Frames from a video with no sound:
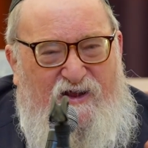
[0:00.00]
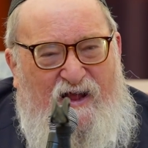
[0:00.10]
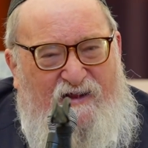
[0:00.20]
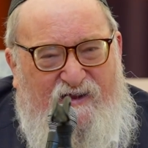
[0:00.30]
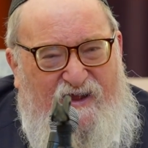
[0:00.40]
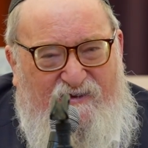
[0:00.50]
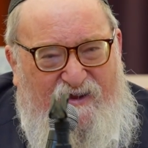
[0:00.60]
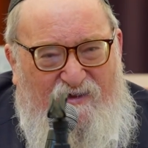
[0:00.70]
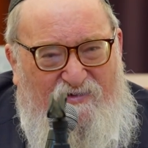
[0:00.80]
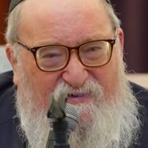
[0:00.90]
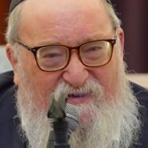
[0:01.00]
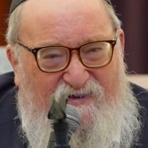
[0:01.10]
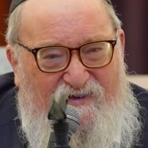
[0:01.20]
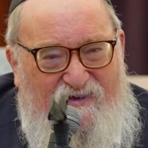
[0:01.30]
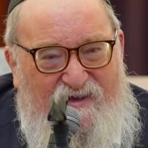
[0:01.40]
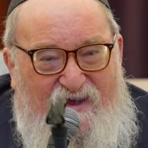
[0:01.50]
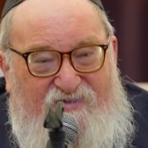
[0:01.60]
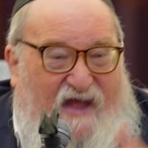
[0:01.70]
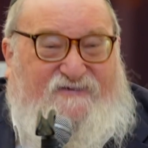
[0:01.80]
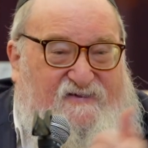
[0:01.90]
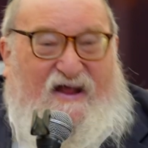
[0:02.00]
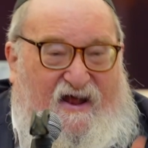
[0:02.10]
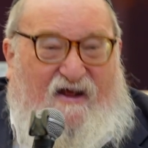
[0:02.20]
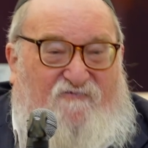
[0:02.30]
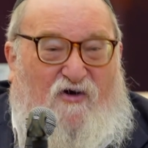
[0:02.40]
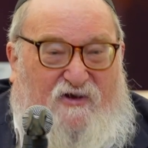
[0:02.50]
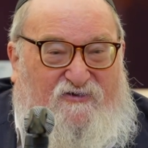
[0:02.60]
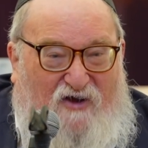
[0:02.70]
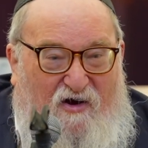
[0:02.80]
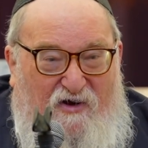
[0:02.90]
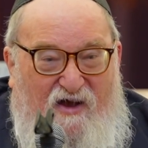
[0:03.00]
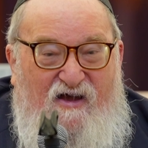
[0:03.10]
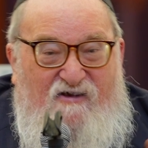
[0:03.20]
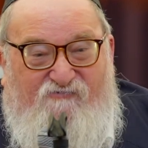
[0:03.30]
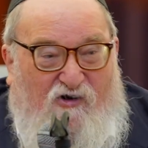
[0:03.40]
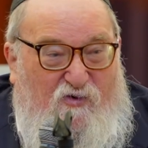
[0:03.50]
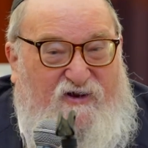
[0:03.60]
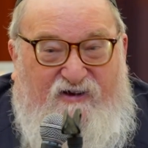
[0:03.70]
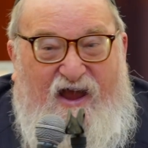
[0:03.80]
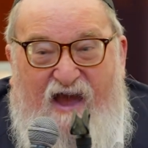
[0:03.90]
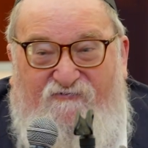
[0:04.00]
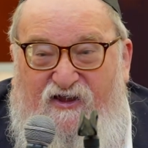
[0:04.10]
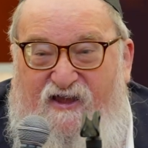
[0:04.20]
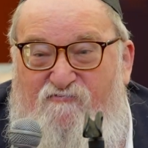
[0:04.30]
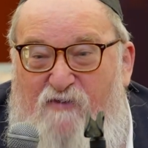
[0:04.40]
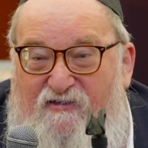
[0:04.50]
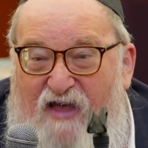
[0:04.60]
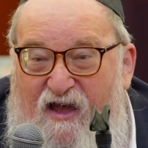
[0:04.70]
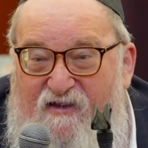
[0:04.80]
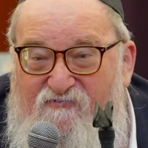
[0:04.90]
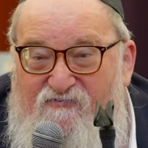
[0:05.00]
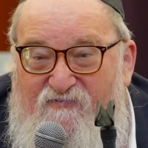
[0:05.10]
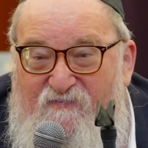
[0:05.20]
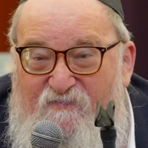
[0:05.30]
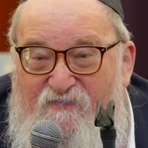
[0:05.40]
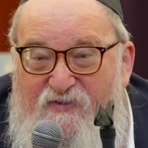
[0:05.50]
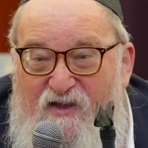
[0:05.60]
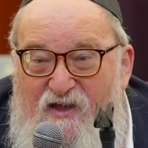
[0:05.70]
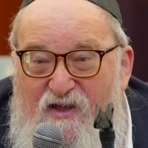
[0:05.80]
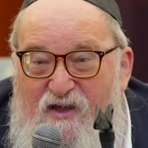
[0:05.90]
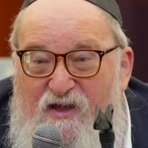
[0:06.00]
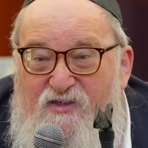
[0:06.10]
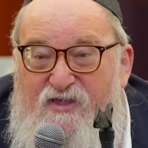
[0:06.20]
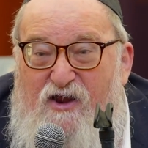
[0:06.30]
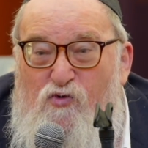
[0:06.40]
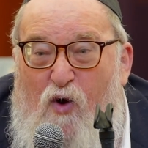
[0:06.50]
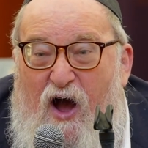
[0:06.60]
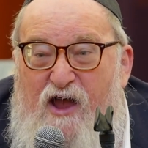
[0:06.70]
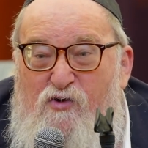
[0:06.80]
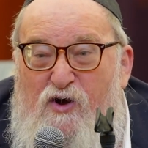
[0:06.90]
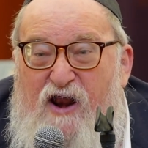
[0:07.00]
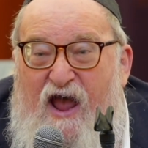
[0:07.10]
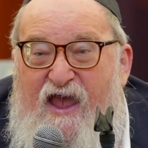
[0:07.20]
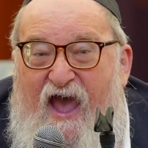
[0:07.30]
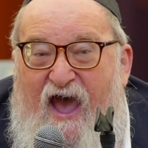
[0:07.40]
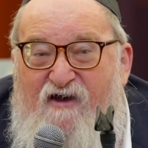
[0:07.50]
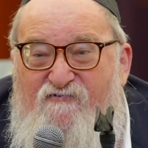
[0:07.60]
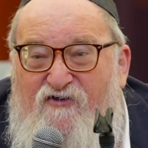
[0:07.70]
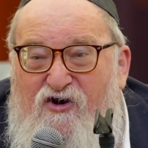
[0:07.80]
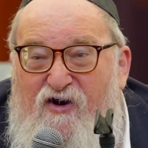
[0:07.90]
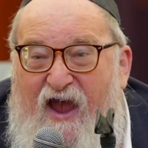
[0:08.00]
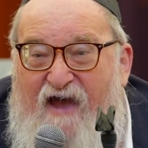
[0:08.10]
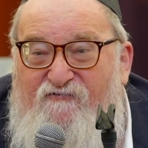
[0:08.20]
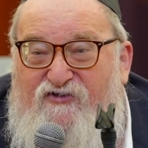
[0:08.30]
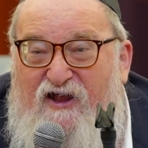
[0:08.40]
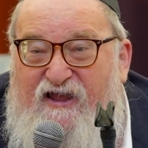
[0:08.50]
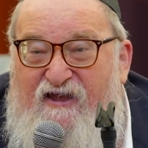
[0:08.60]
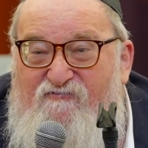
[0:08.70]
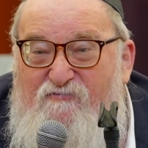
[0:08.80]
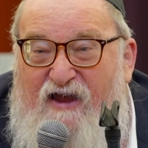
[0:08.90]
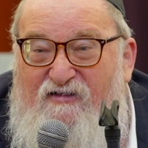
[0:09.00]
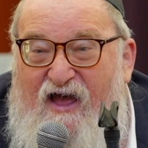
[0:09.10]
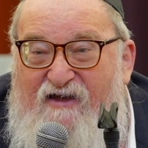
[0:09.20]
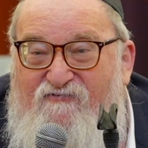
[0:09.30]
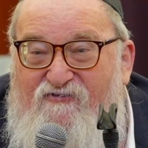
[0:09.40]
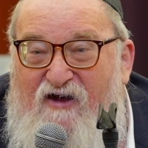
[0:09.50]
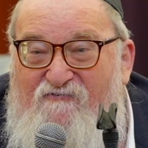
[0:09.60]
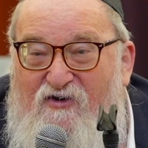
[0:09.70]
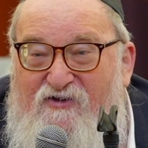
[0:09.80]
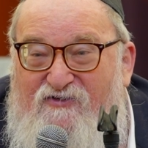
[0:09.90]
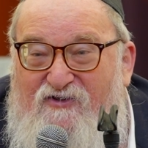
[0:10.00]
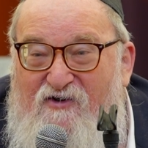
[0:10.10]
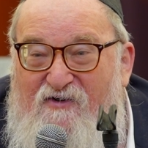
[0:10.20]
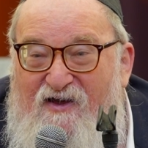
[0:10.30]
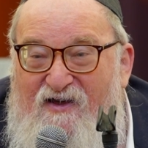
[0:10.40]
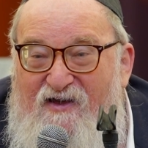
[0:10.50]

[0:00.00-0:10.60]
it not to get killed, that's not avodah zarah for which I have to give my life, then why would I ever have to give my life for avodah zarah?